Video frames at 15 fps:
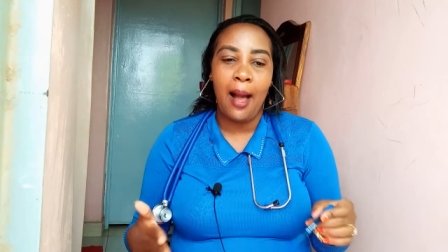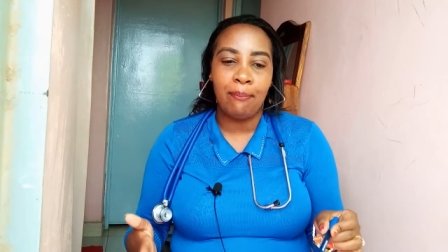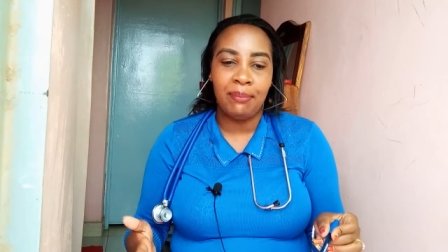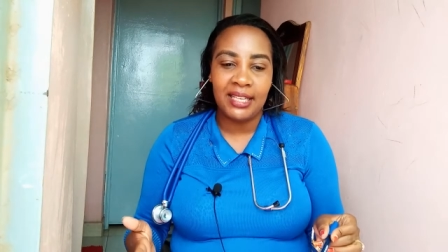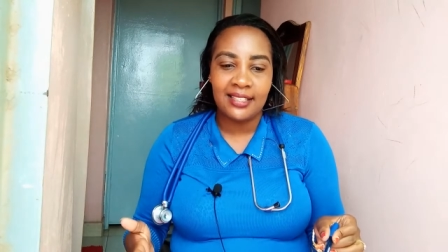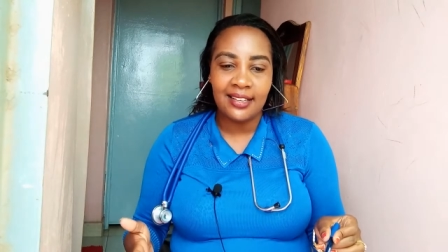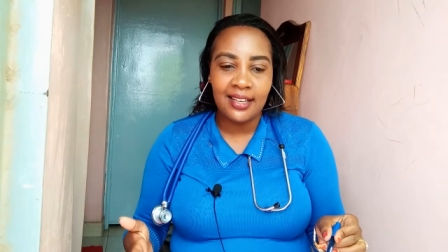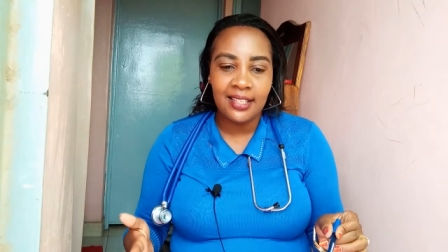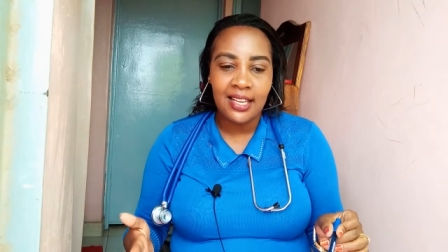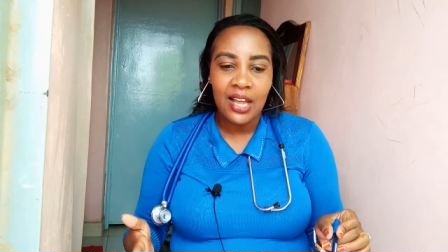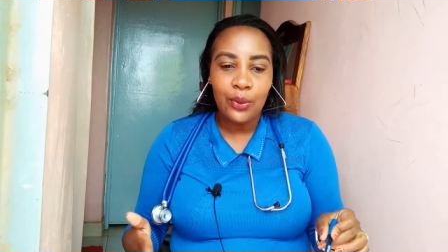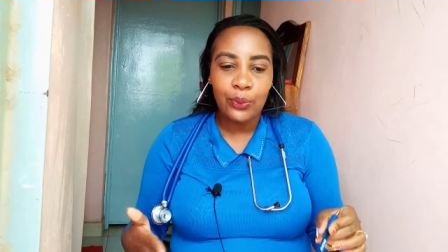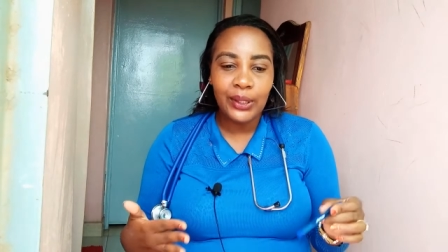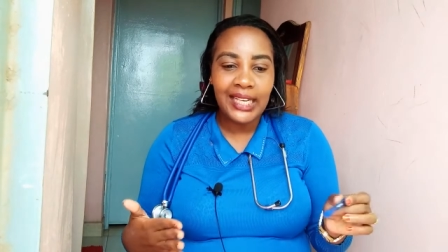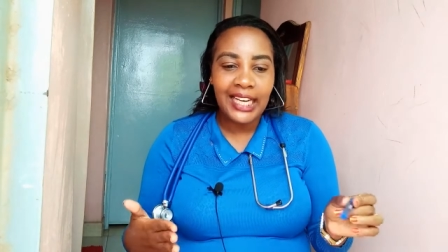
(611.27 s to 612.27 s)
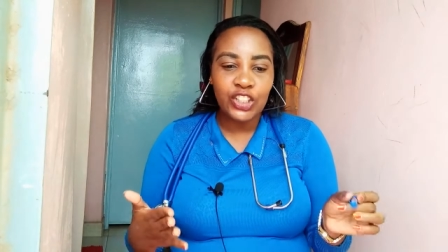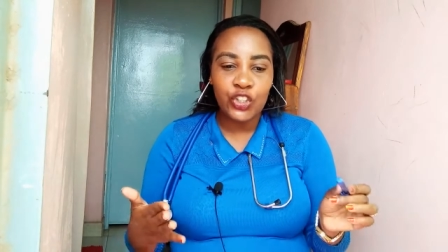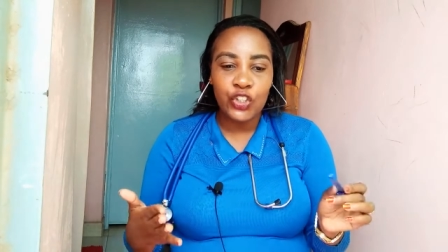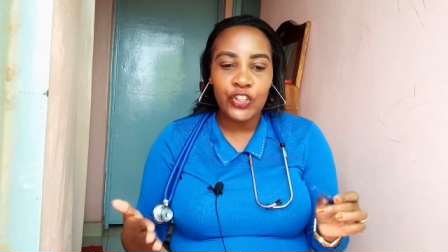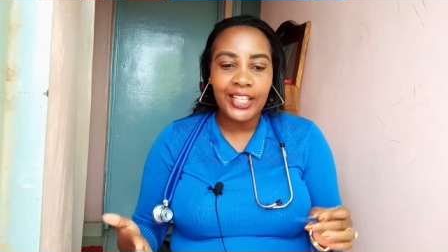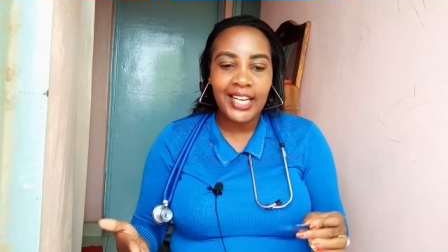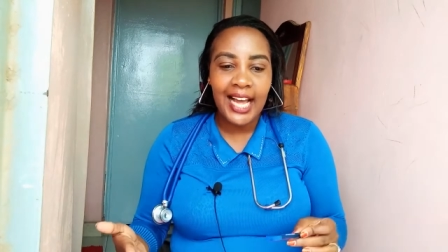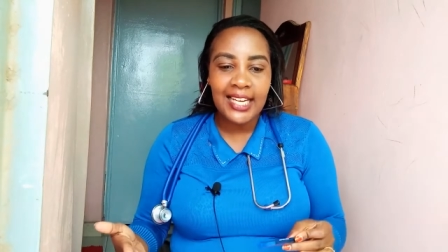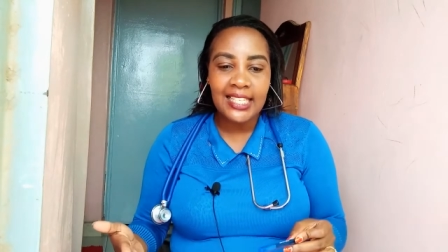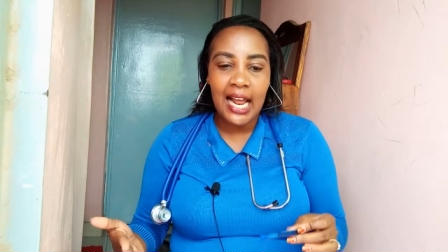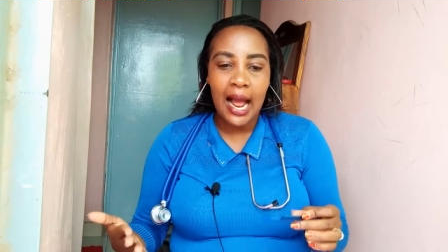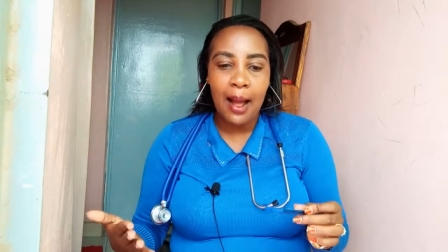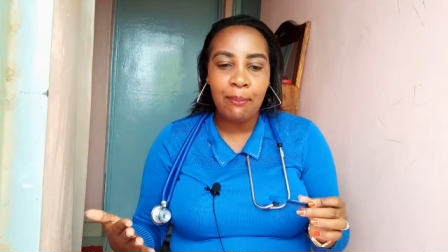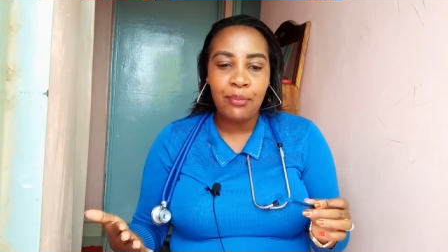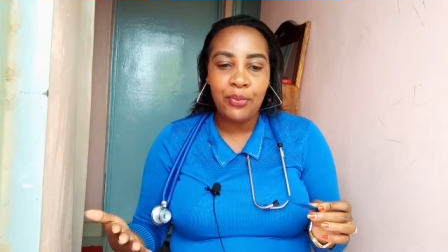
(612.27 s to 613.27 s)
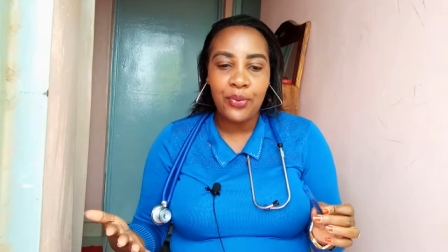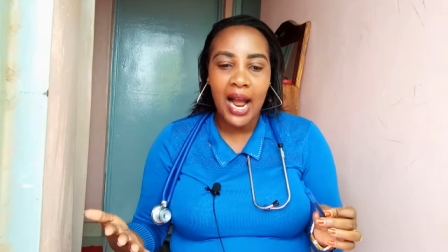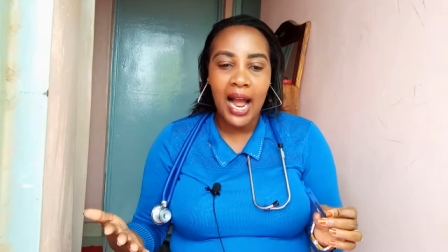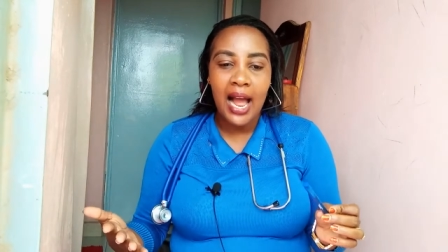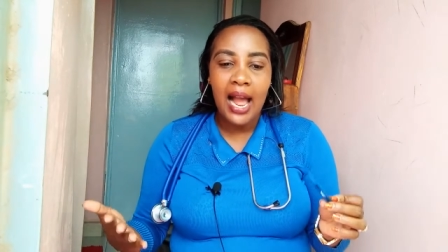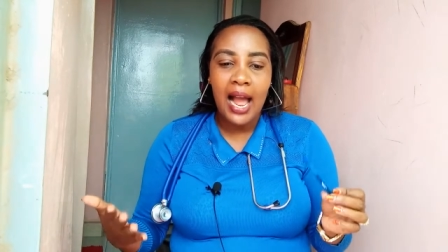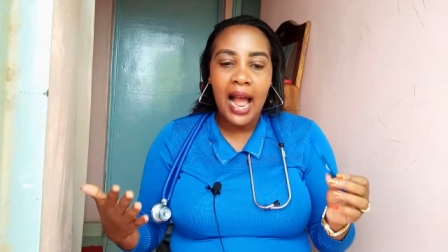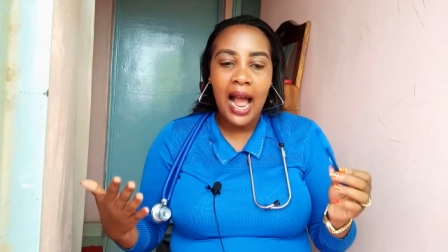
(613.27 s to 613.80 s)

appetite. We can conduct a poor